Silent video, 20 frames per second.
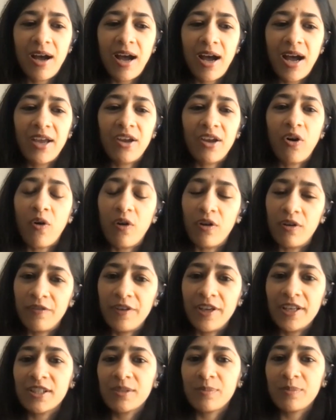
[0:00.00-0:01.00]
I
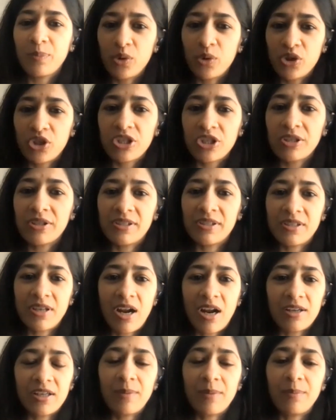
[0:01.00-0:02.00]
always push a
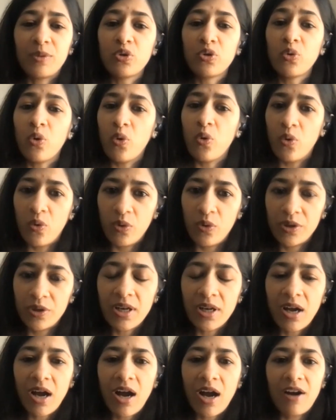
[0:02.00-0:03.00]
startup to
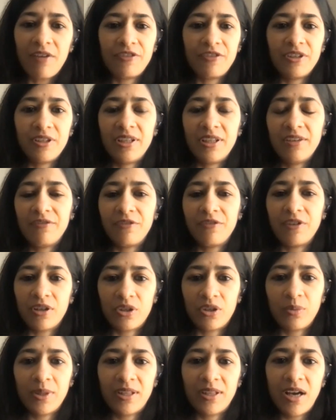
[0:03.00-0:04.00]
own after they've
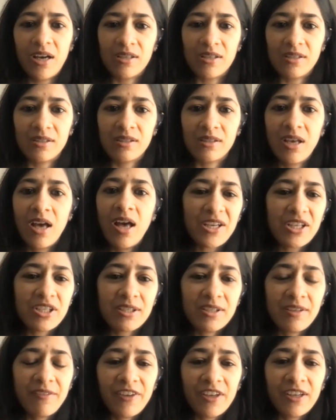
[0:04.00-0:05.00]
worked with us,
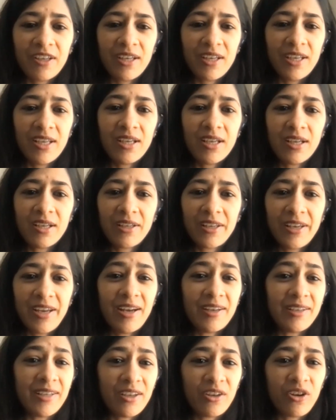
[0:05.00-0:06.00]
specifically
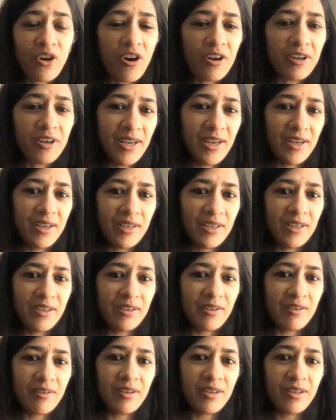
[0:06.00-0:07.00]
creating content
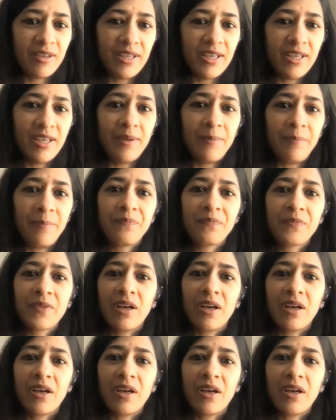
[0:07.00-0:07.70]
internally,